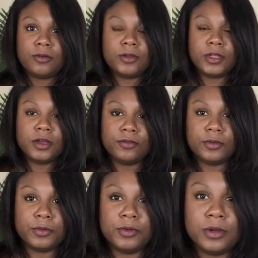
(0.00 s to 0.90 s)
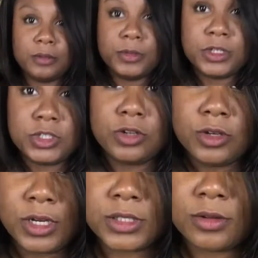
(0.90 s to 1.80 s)
Really comfortable. I'm going to show you
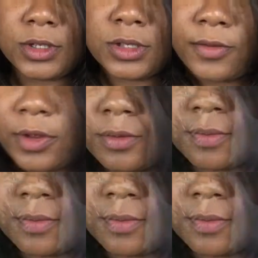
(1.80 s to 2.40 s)
guys the rest of it.